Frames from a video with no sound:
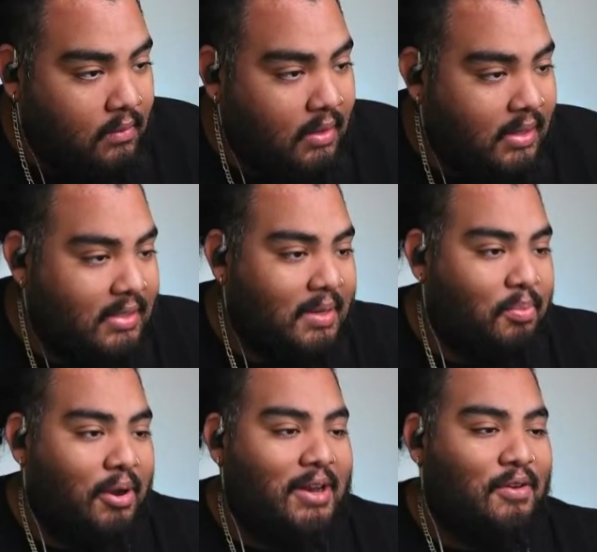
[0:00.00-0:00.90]
Said
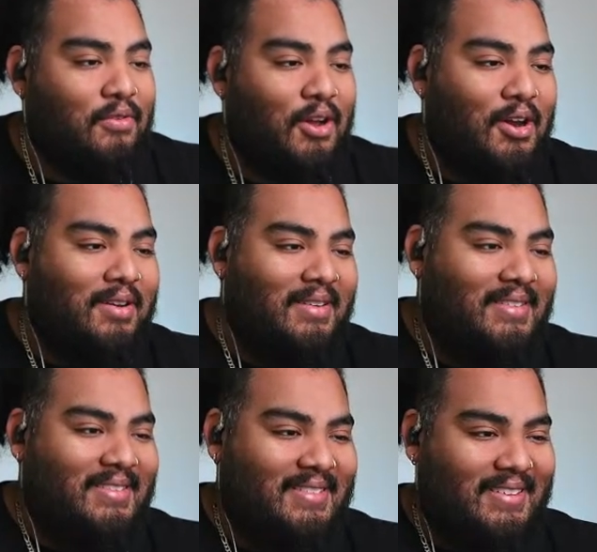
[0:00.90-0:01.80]
brain over heart.
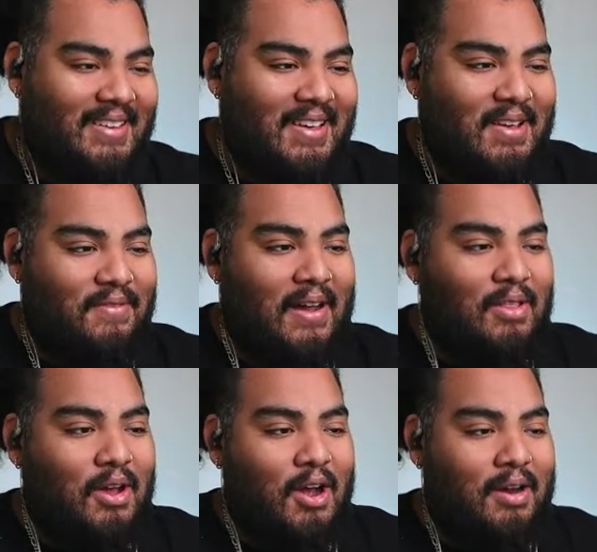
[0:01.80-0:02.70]
Follow
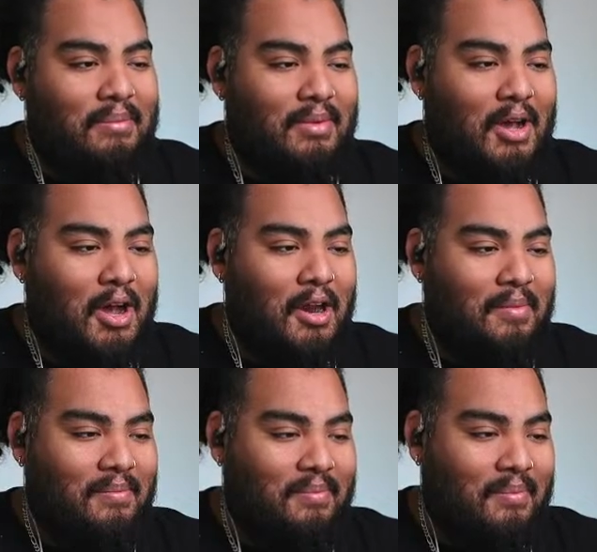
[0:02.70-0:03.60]
heart,
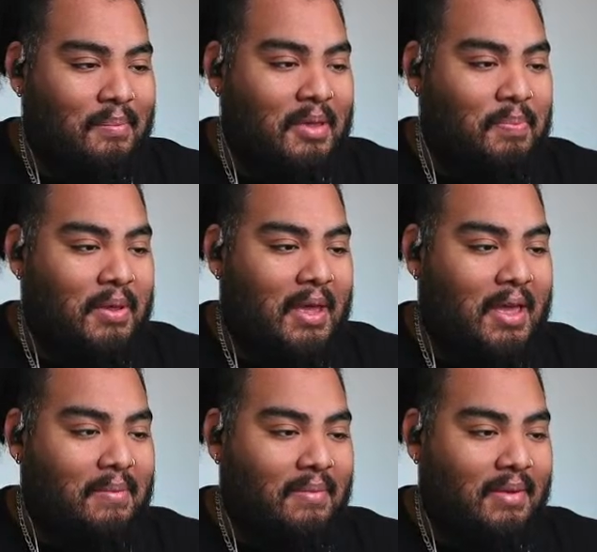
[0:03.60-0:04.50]

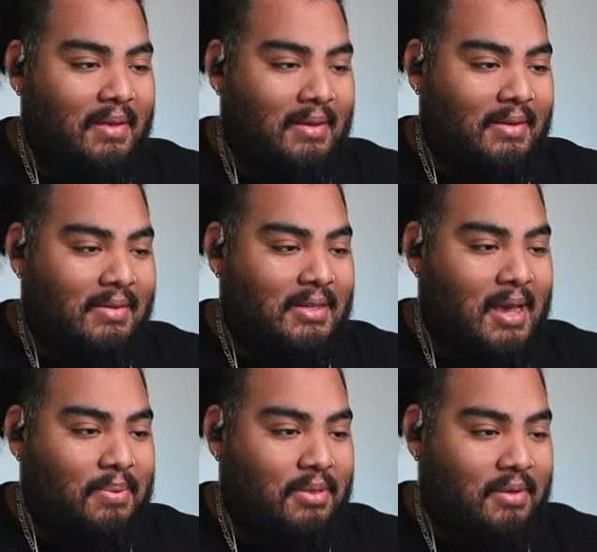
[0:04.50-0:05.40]
BPA,
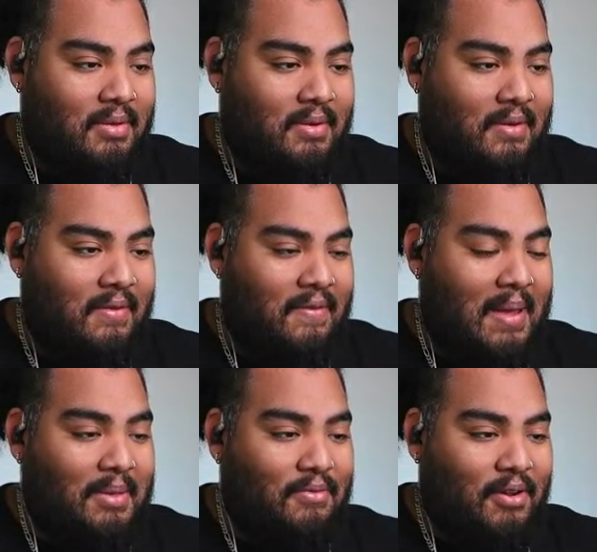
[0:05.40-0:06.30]
depth,
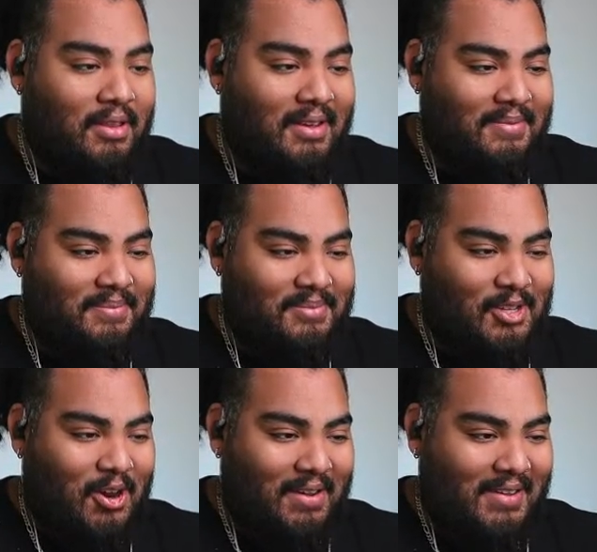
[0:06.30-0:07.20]
family friendly.
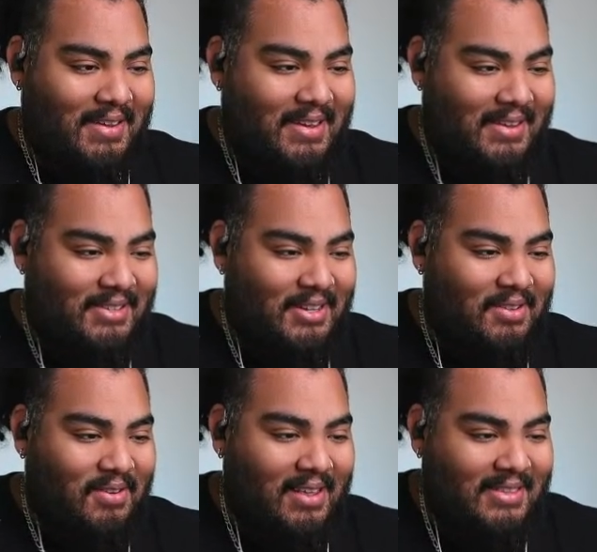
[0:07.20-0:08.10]
Sorry. Jalen
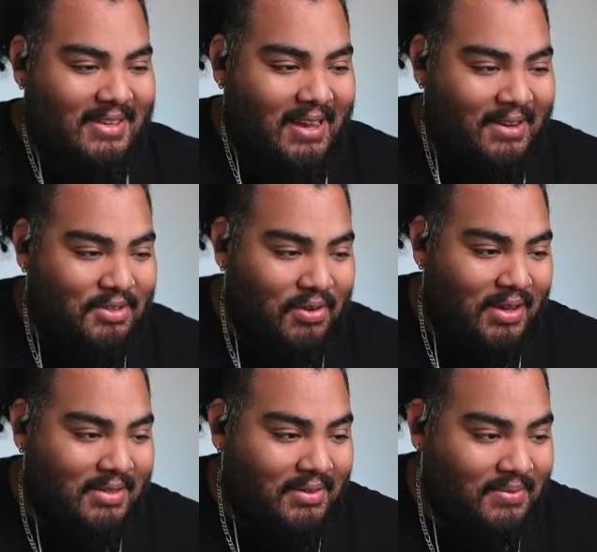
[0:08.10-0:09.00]
Ryan II is
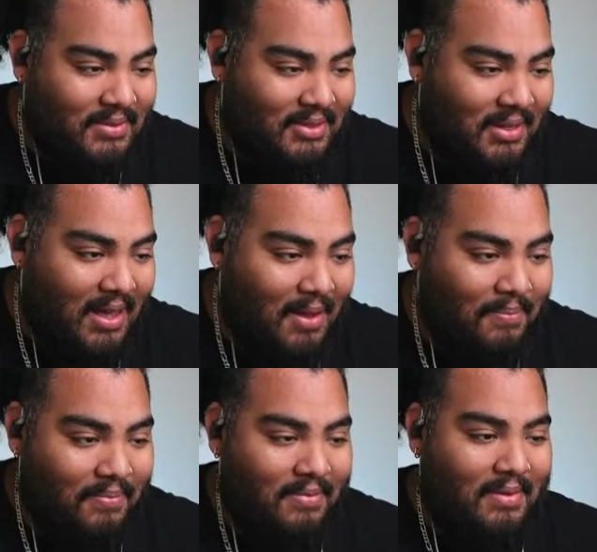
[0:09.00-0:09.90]
crazy. So not.
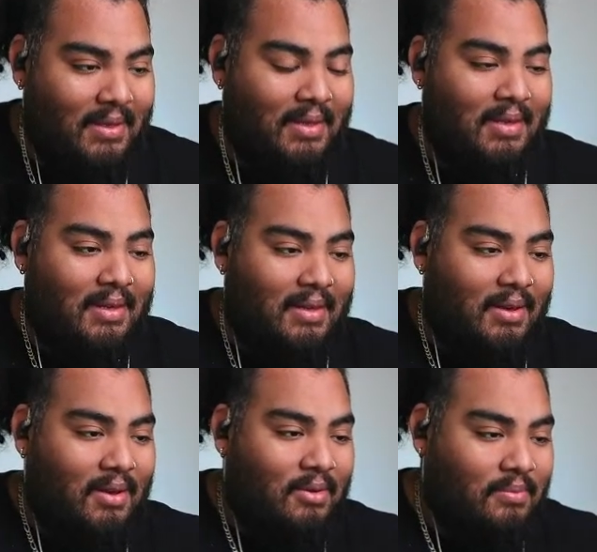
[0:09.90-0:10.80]

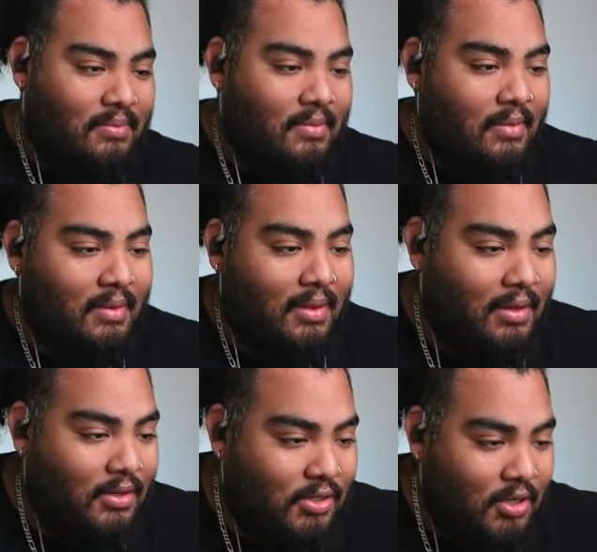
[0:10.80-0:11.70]
Oh.
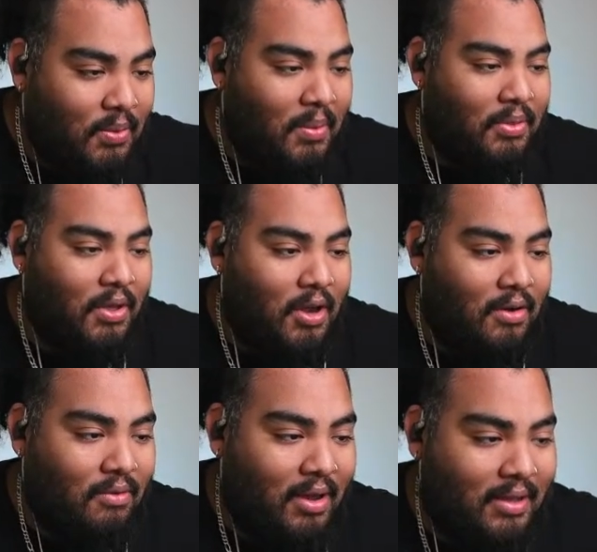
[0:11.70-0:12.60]
Should have went with the heart,
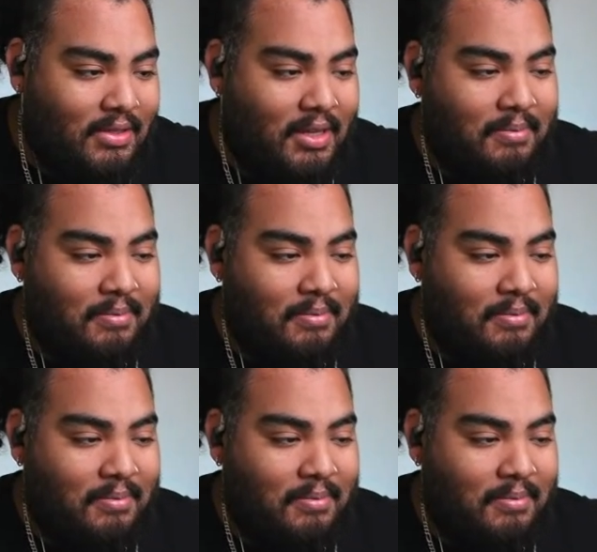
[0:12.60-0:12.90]
Ryan said.